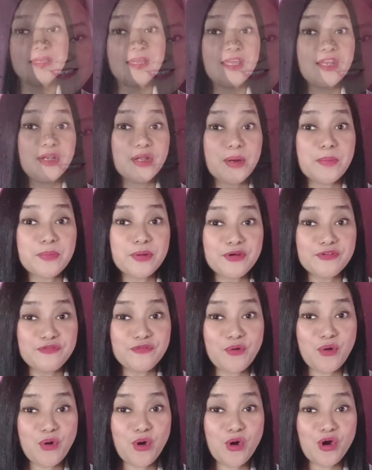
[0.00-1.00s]
Number
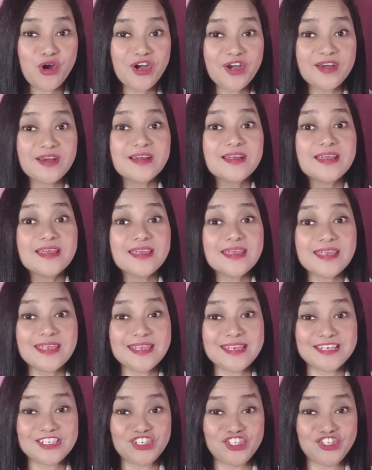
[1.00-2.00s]
four,
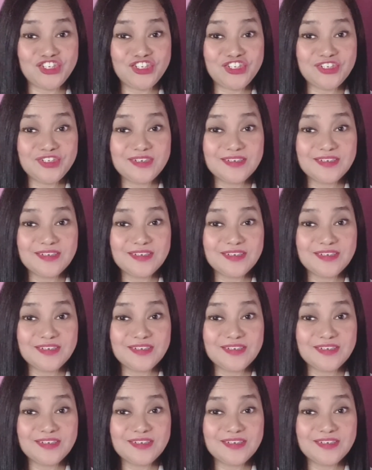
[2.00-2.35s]
ish.